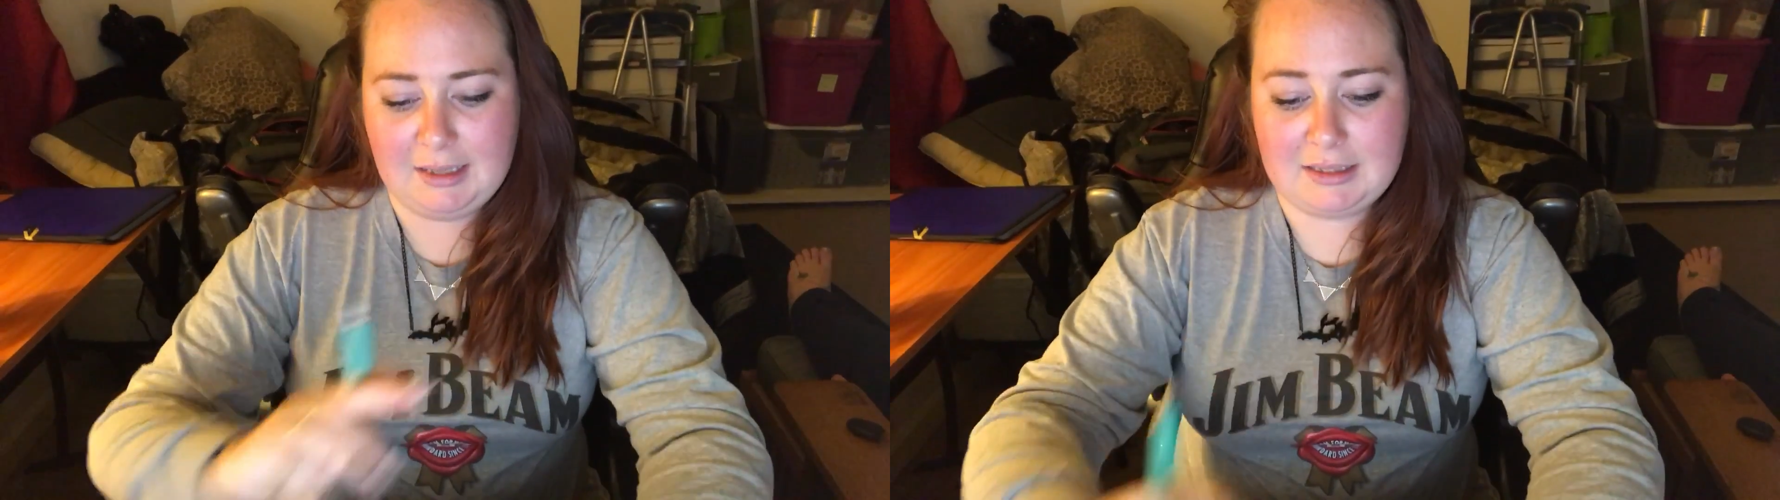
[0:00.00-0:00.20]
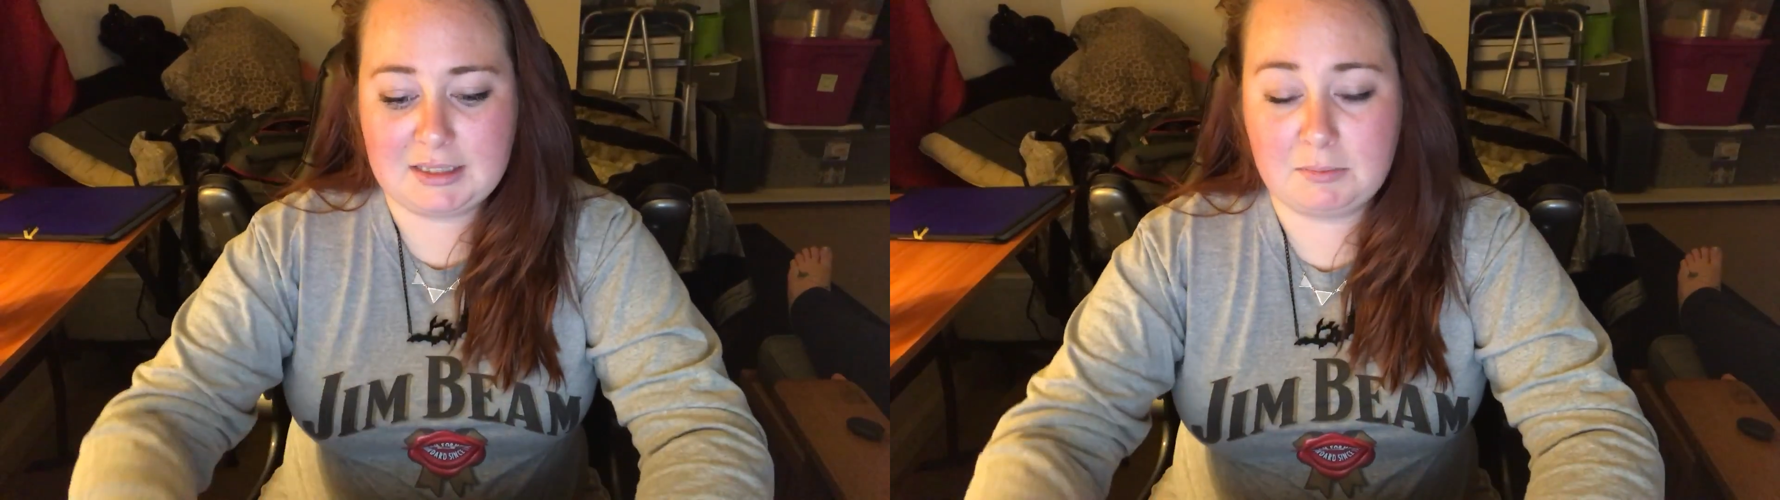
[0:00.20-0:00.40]

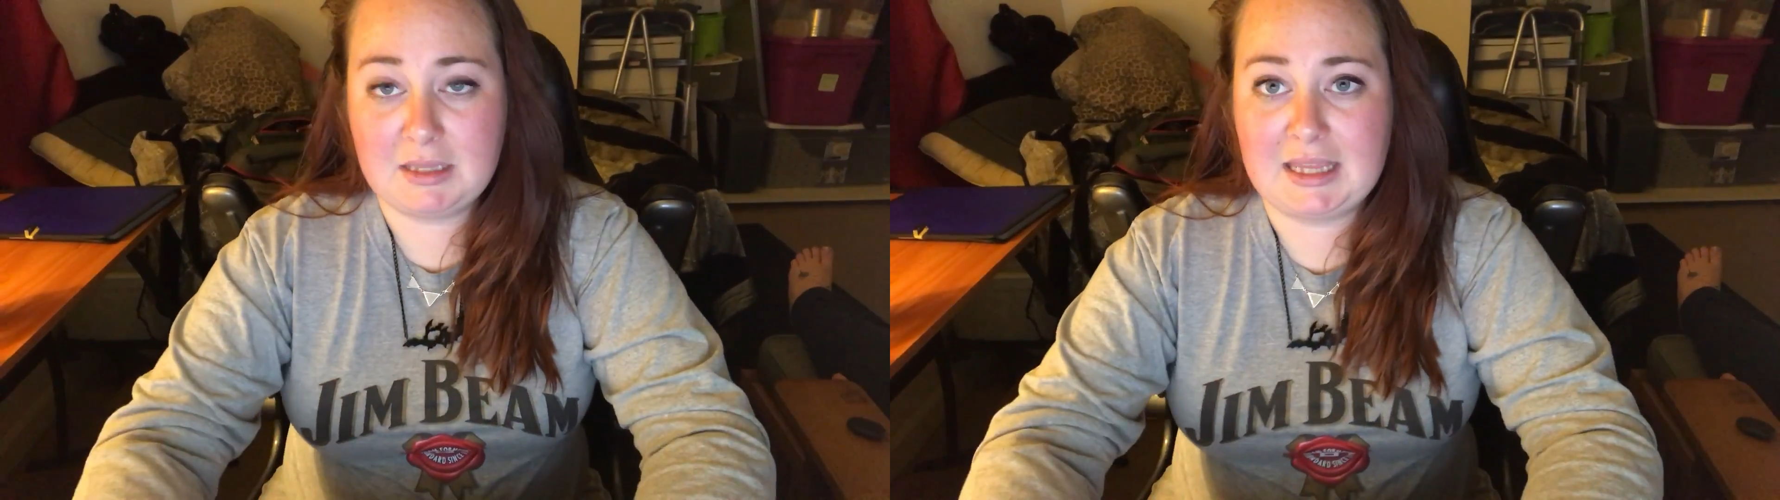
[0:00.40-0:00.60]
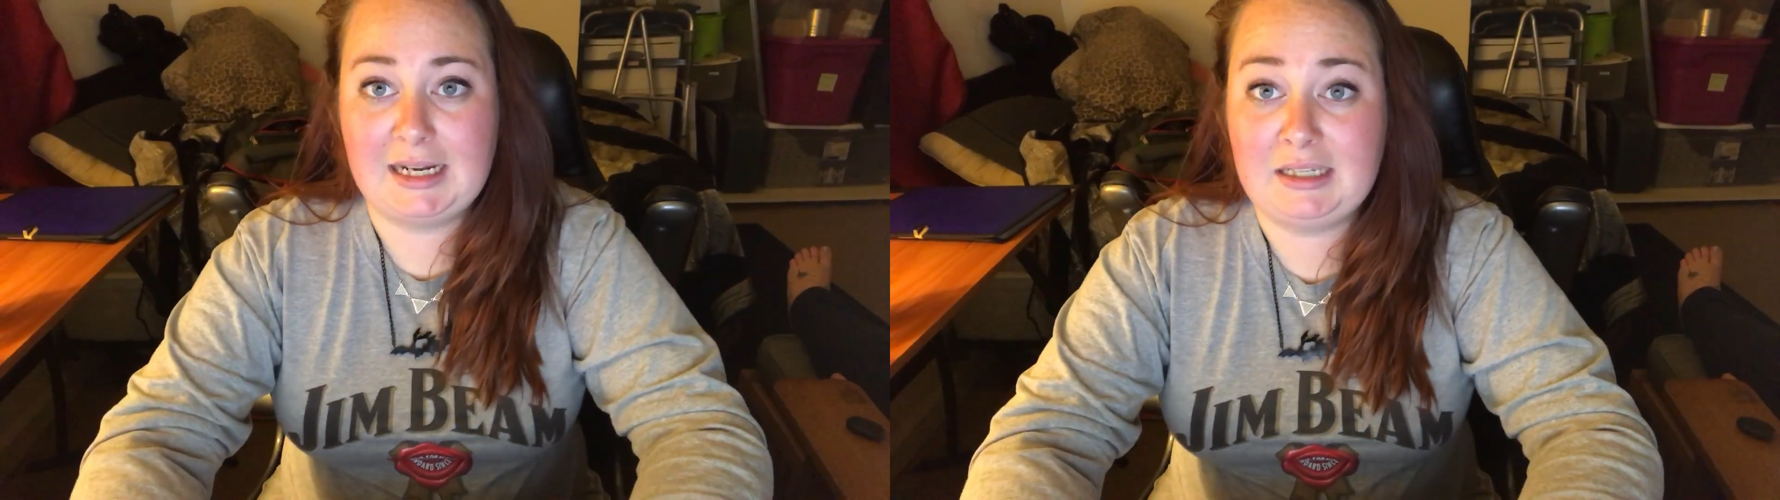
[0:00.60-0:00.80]
That's
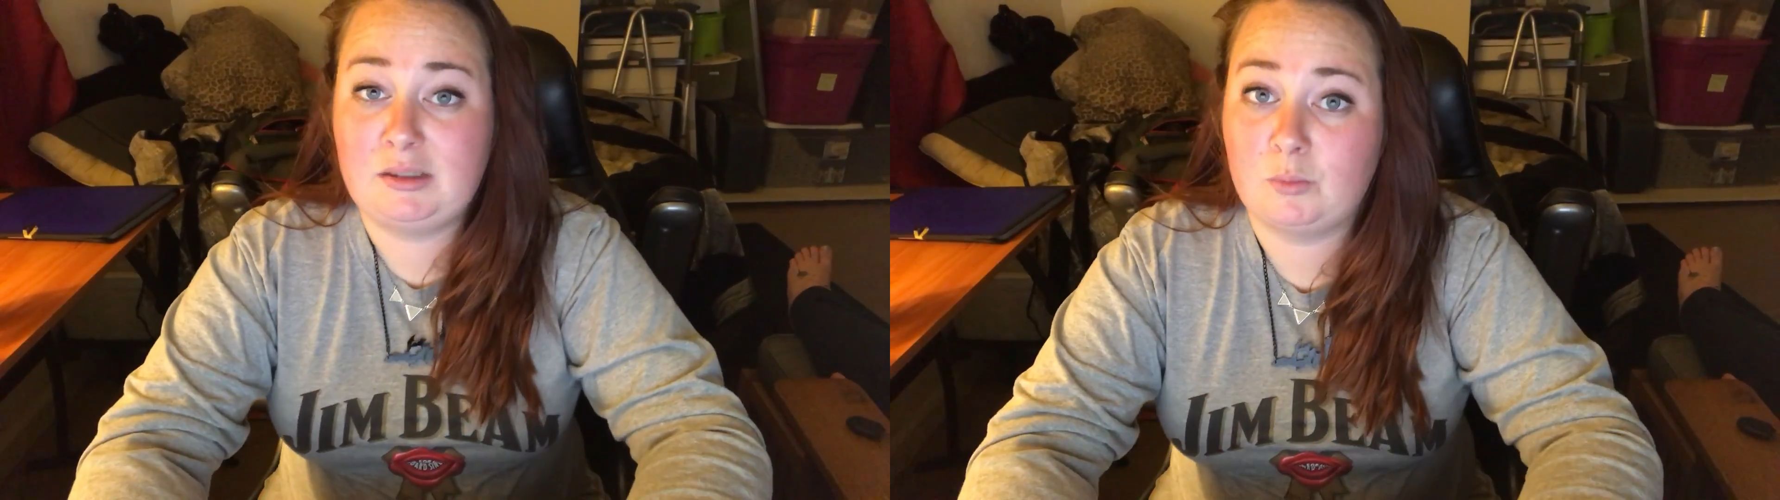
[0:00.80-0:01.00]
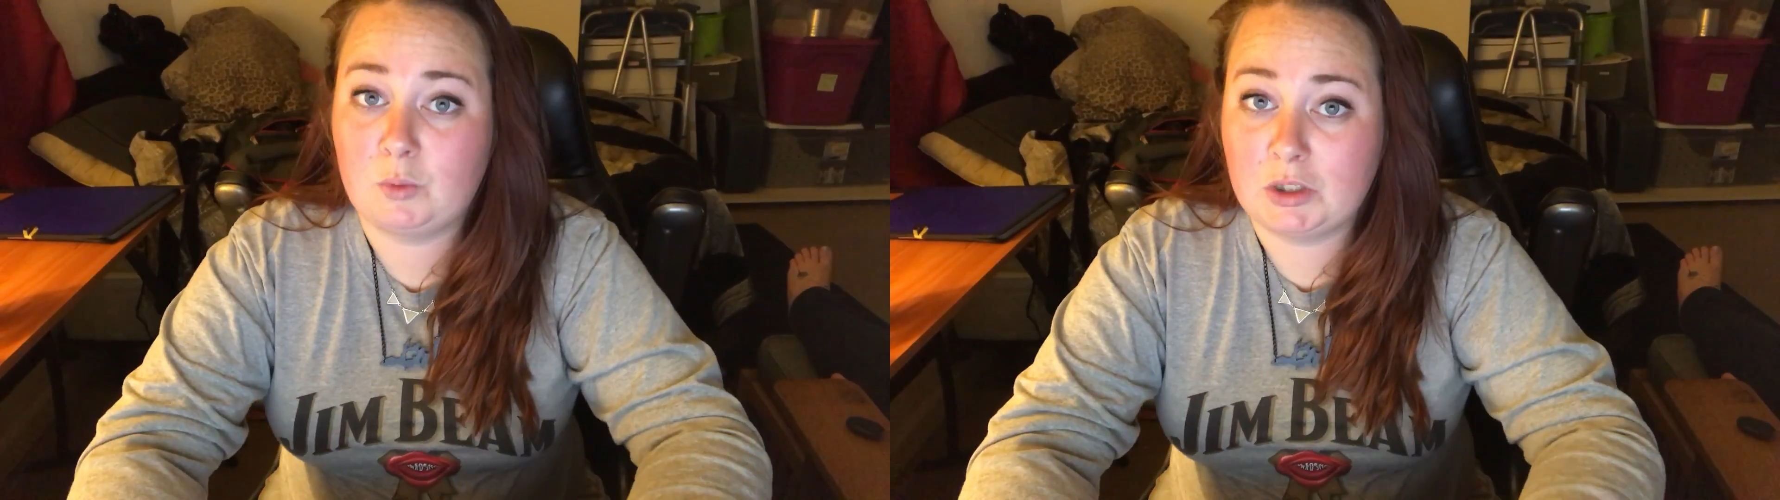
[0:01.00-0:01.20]
something that I
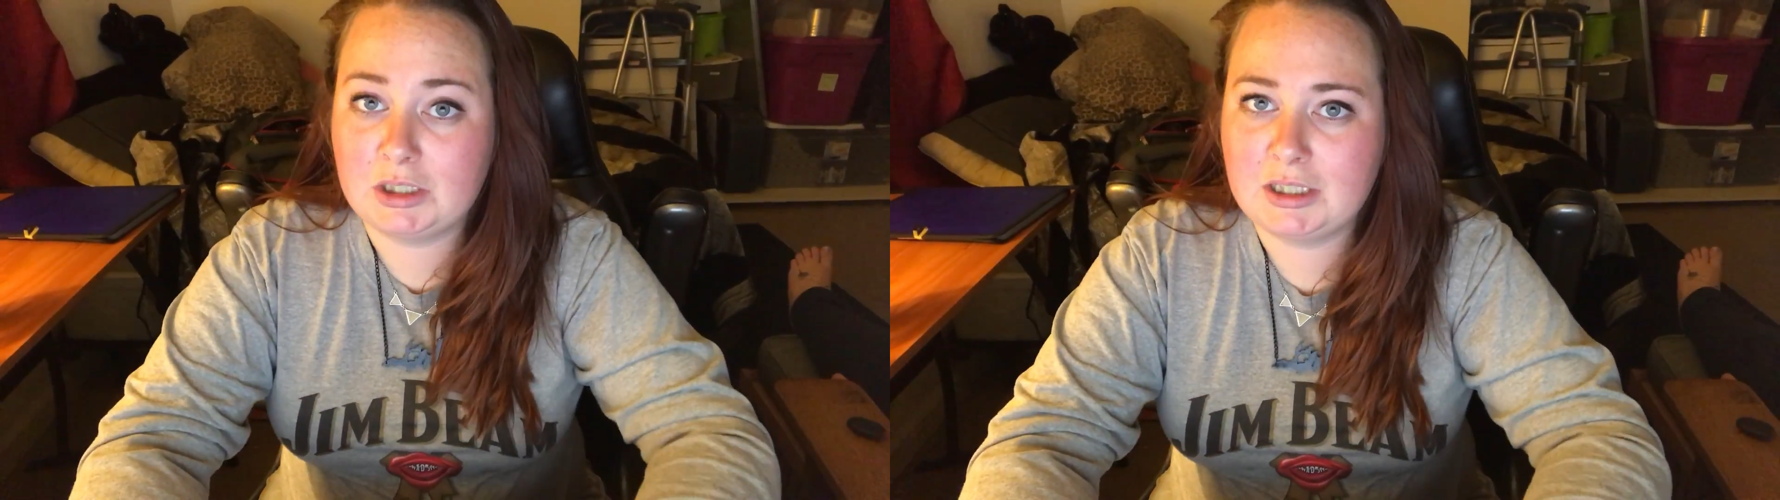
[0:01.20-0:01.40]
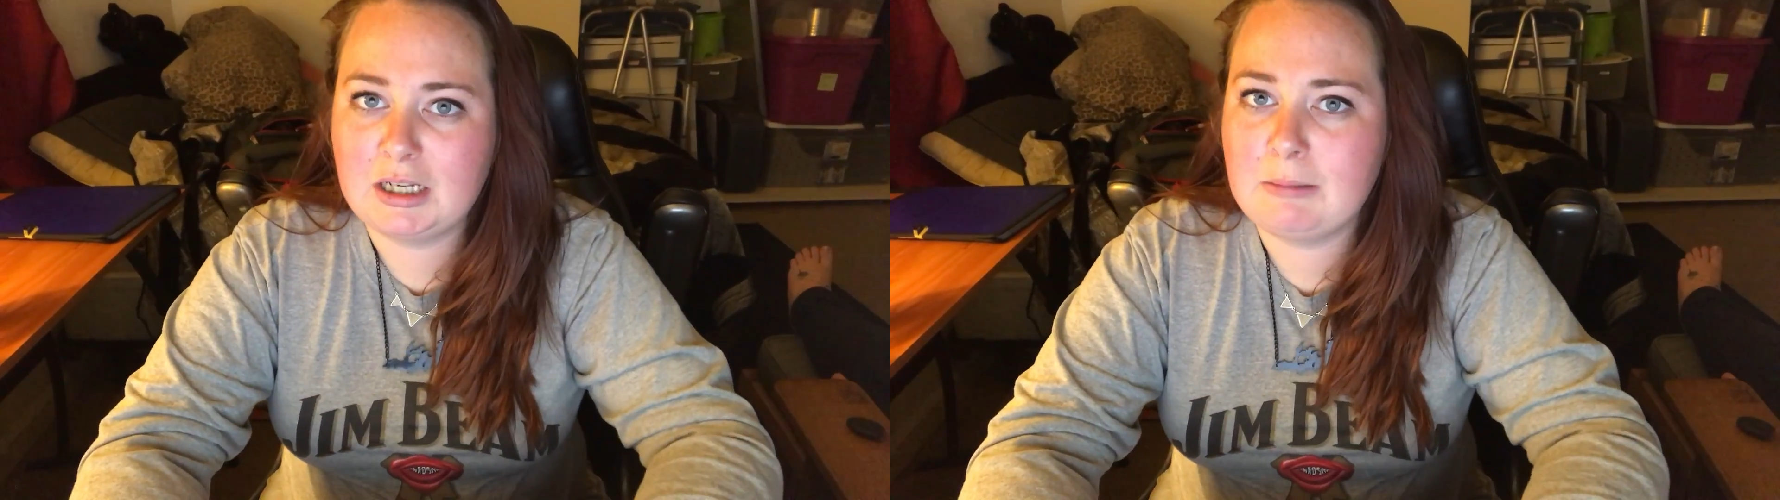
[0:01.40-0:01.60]
need to
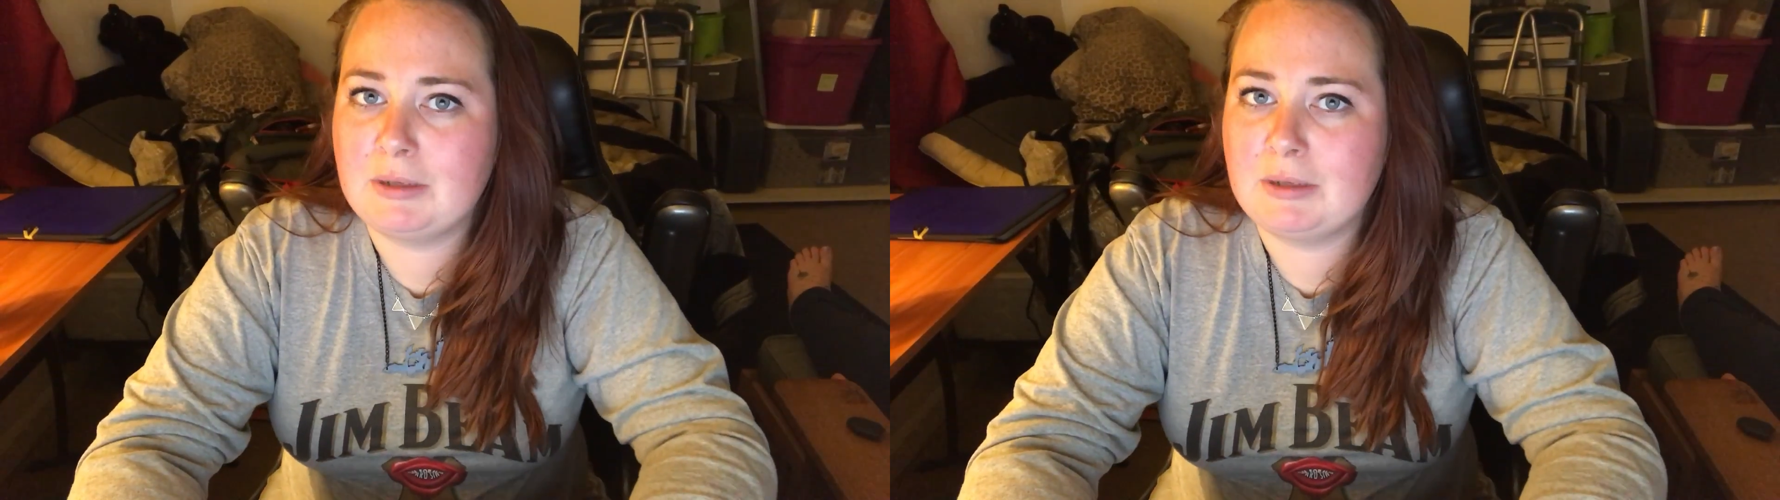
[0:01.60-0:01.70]
work on,